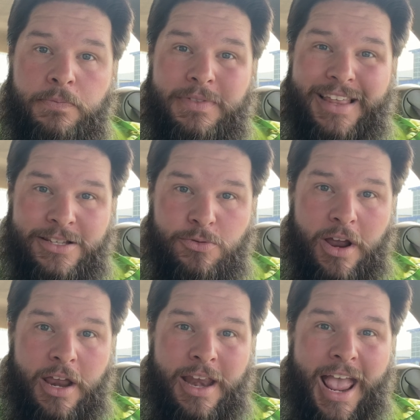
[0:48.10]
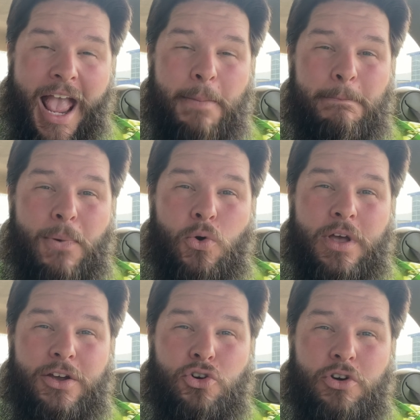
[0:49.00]
That's right, a
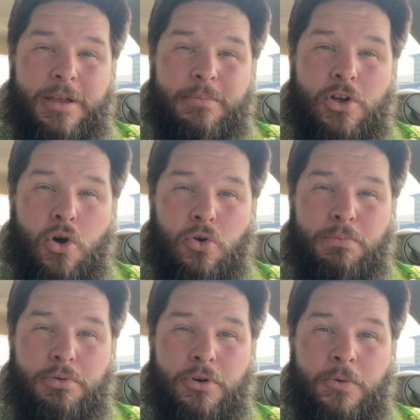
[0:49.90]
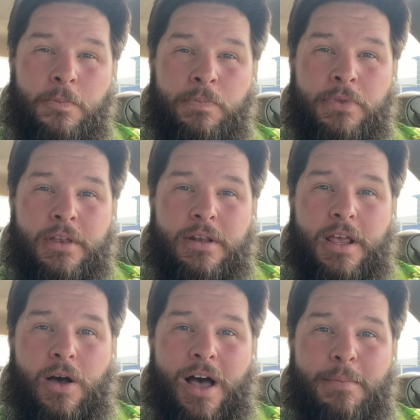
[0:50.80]
mocha cream cold brew.
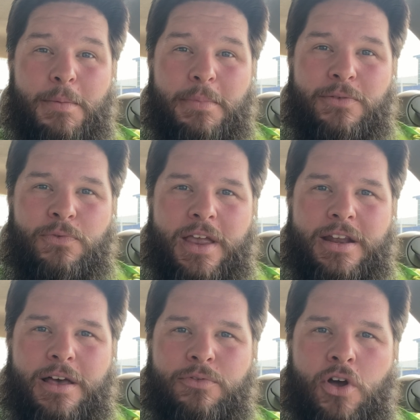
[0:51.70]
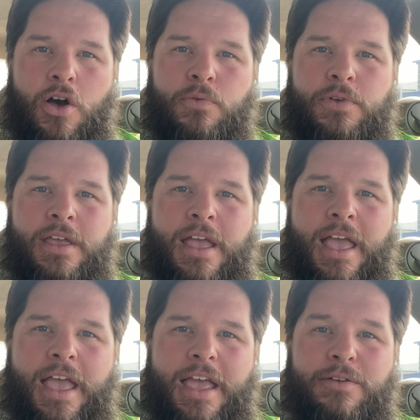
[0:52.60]
Now I'm a big fan of coffee
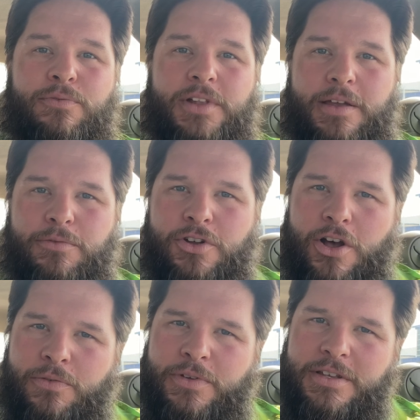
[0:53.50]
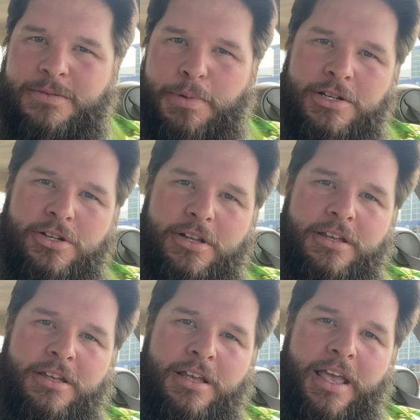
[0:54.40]
and flavored coffee
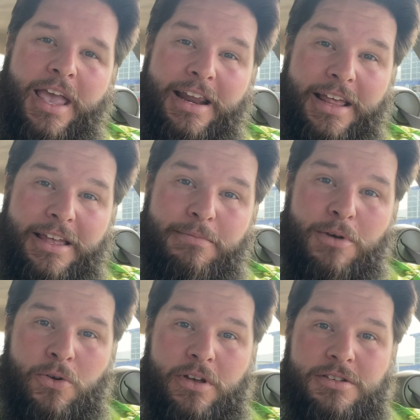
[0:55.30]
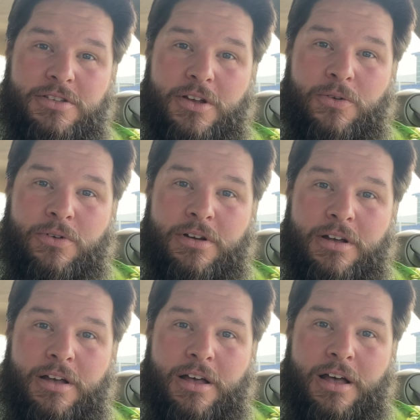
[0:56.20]
especially, and I like mocha, so
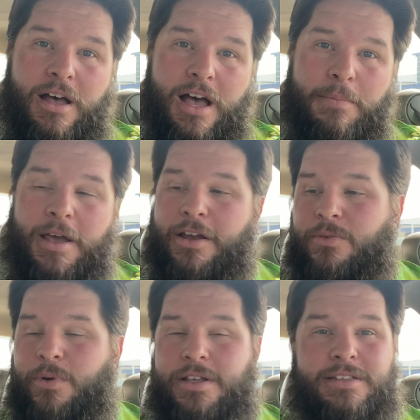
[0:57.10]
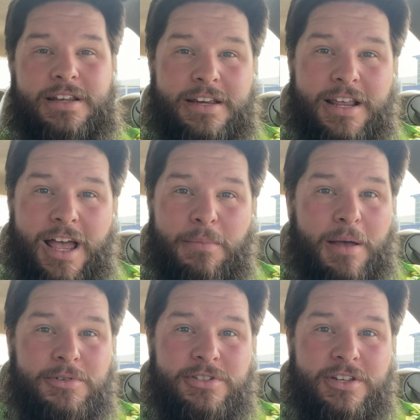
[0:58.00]
I'm not gonna waste any time.
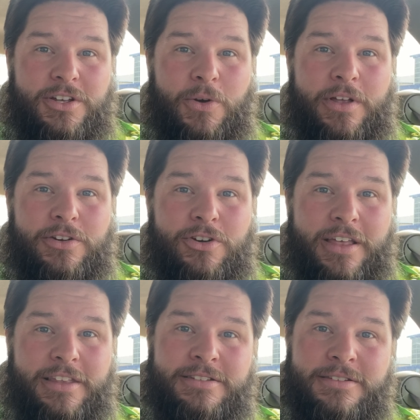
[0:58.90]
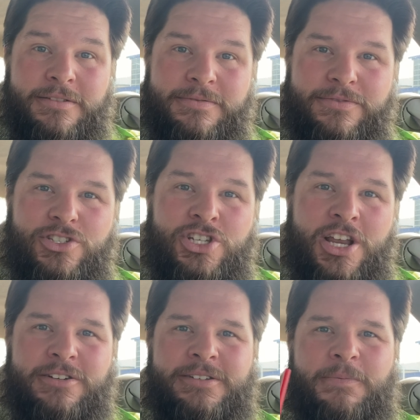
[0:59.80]
I'm just gonna go ahead and try this.
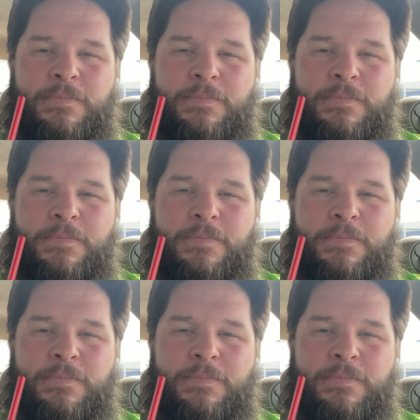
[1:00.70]
Cheers.